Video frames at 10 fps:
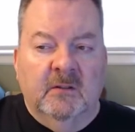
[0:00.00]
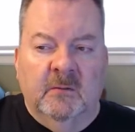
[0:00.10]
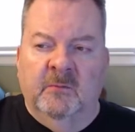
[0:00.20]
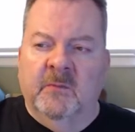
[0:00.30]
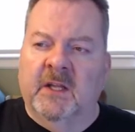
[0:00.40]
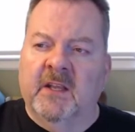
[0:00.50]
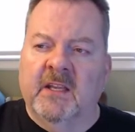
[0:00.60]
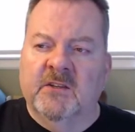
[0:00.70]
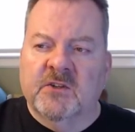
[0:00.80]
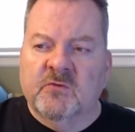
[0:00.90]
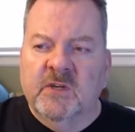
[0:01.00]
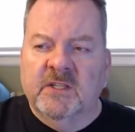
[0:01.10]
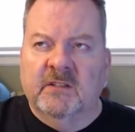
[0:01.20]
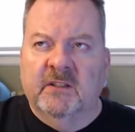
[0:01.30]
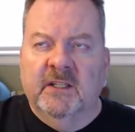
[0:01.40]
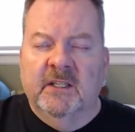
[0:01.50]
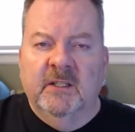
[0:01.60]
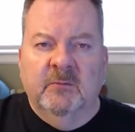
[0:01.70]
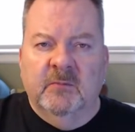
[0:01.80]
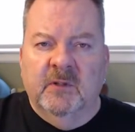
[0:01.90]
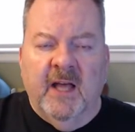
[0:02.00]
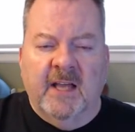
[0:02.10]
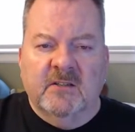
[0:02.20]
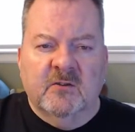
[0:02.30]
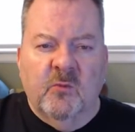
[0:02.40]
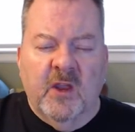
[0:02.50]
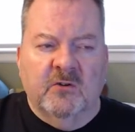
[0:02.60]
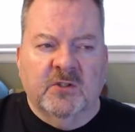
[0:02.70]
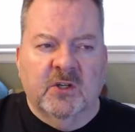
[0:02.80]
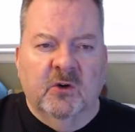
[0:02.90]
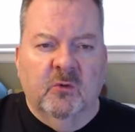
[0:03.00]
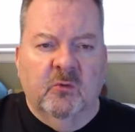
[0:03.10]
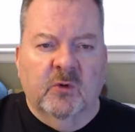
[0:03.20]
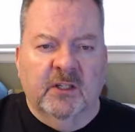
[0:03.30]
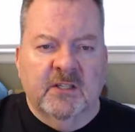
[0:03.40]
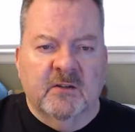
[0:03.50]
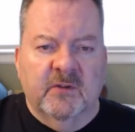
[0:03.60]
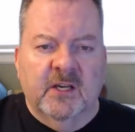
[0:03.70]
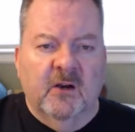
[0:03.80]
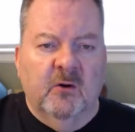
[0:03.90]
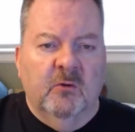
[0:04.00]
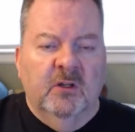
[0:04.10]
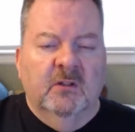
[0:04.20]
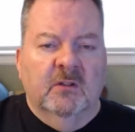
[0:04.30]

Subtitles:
I think he just recently, last week or so, released a video